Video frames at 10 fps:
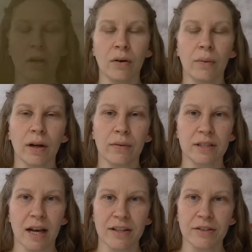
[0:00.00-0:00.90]
When I
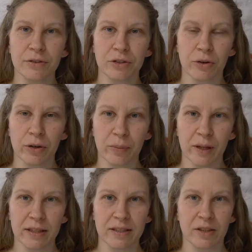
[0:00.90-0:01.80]
was asked to talk
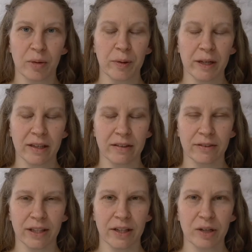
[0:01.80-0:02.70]
about this topic in a
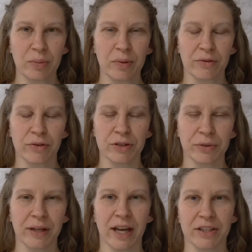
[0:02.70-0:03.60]
video, my first
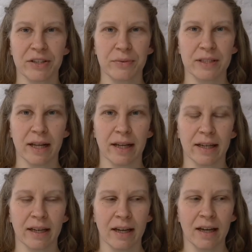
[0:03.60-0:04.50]
reaction was
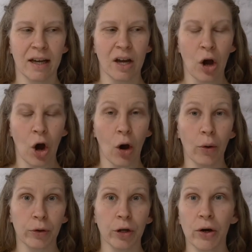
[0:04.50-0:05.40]
like,
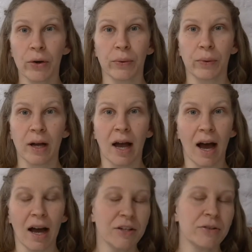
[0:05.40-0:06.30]
oh no,
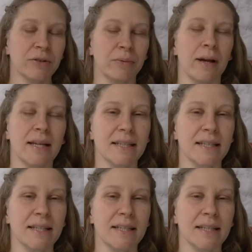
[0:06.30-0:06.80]
I should wait